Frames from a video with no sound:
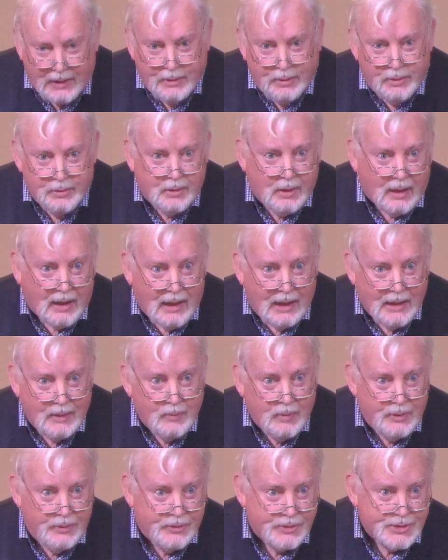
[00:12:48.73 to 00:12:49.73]
you claim
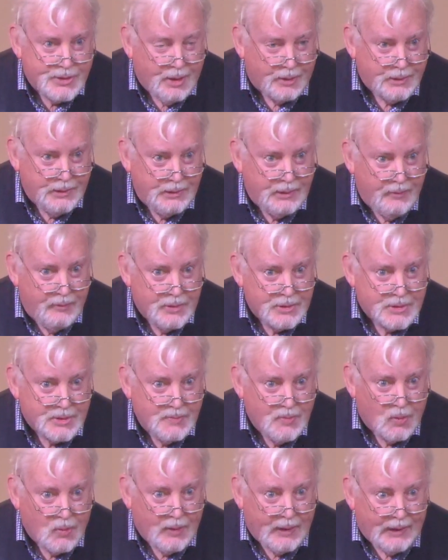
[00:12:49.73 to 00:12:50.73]
with certainty this
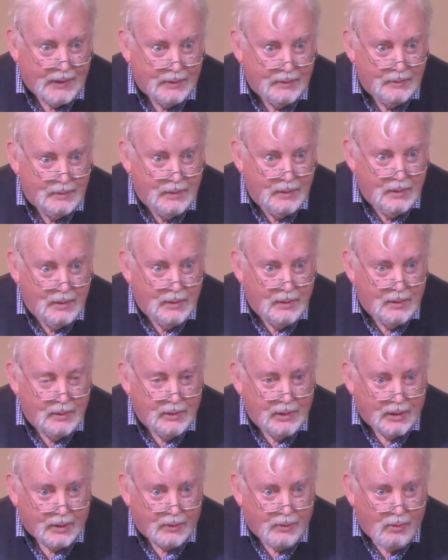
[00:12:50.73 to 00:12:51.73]
morning
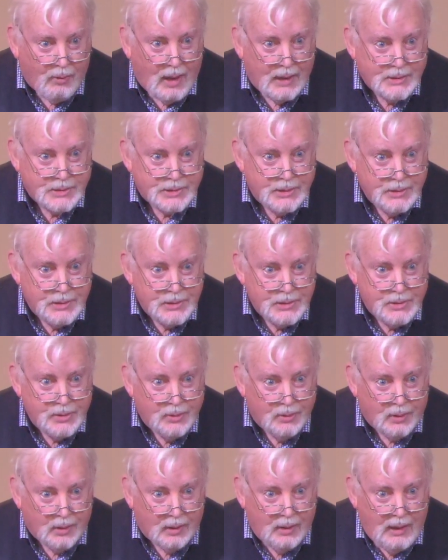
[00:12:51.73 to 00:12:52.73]
that Christ is
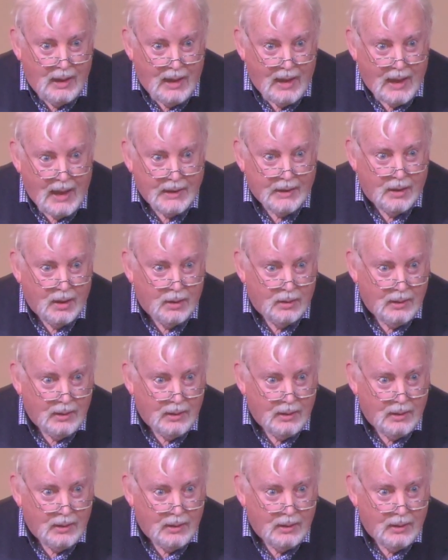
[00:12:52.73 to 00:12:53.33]
your ego